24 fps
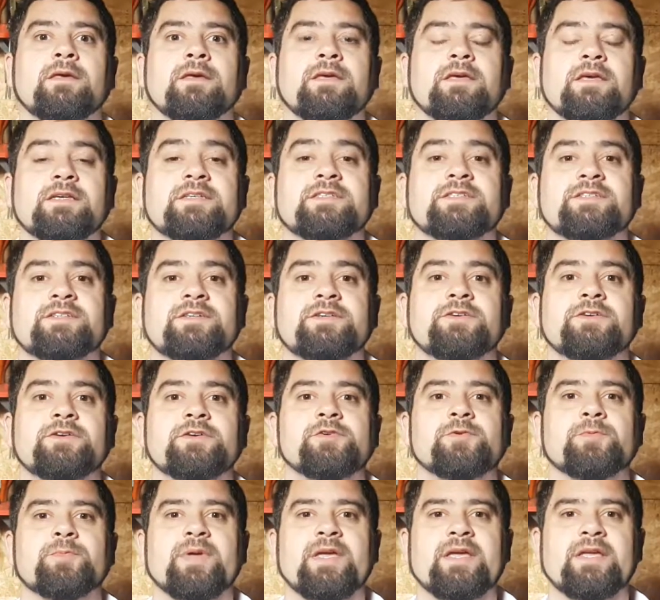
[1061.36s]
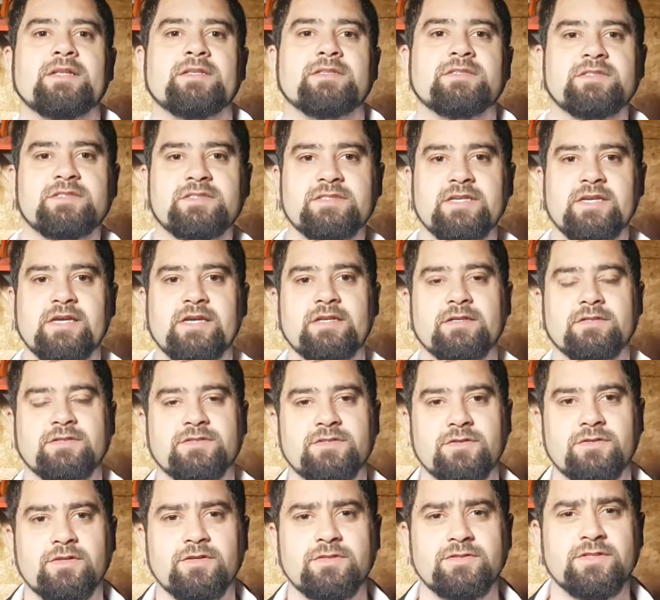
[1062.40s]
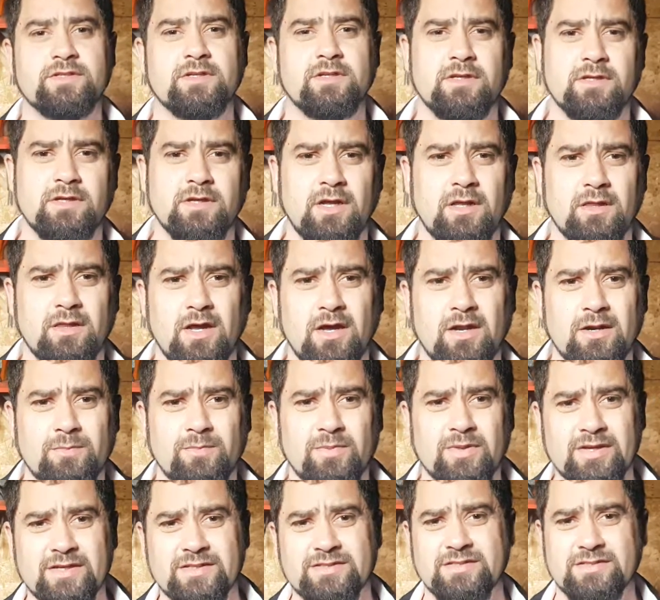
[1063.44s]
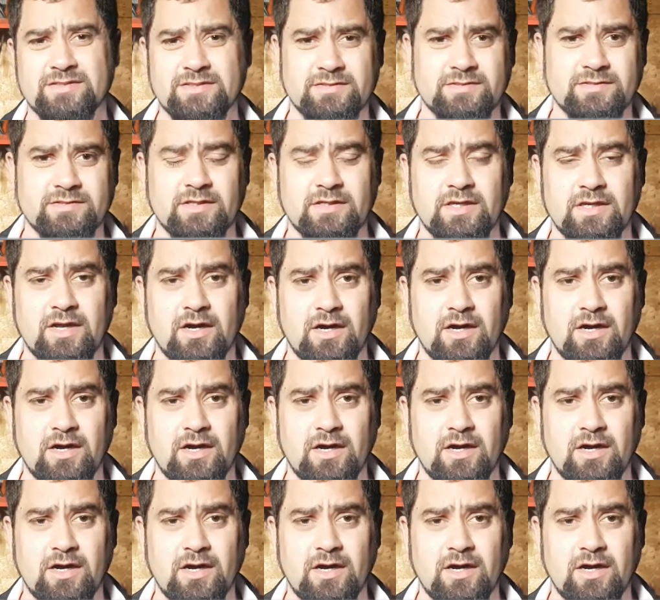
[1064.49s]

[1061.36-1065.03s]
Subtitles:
Exterior paint and stain. So there's a lot of places